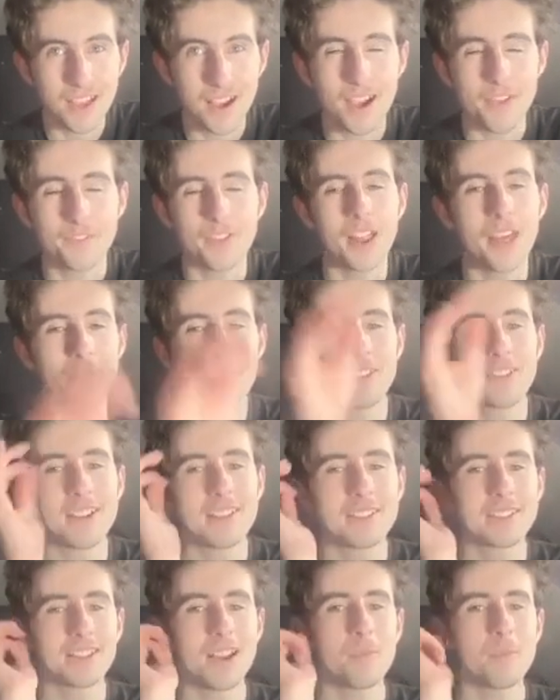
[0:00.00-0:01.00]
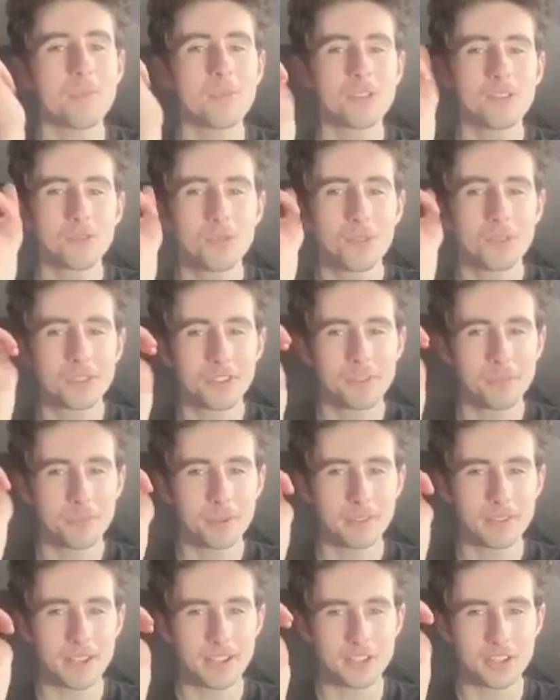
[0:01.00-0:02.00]
I feel like there is some sort of
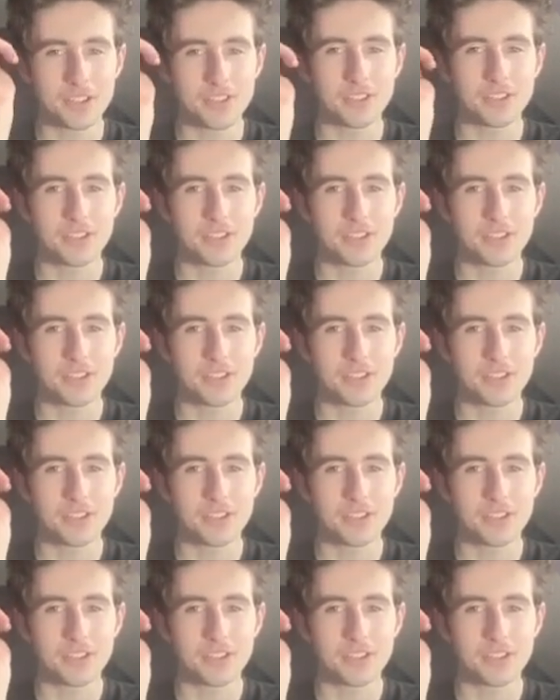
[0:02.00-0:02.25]
possession